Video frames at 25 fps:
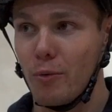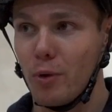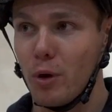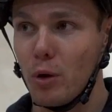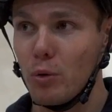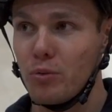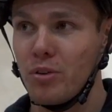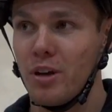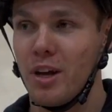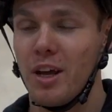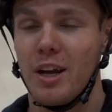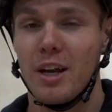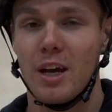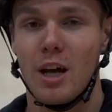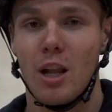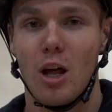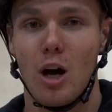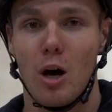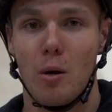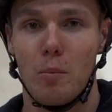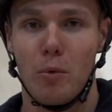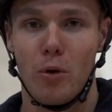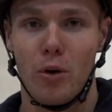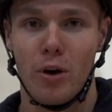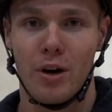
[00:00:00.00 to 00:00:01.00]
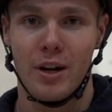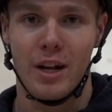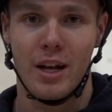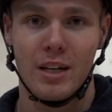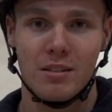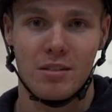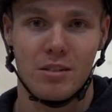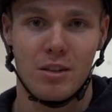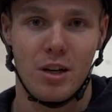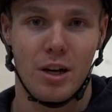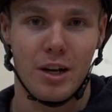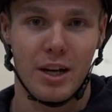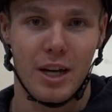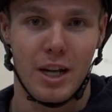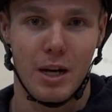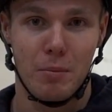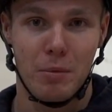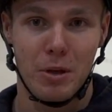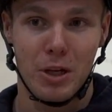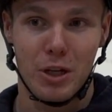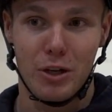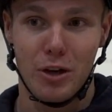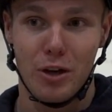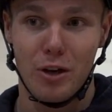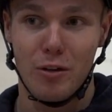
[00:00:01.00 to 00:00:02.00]
rotating a lot more and that's not gonna
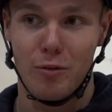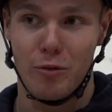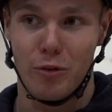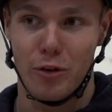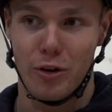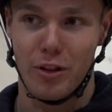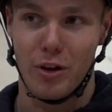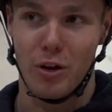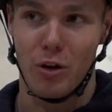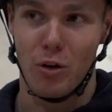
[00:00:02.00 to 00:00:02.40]
be good for the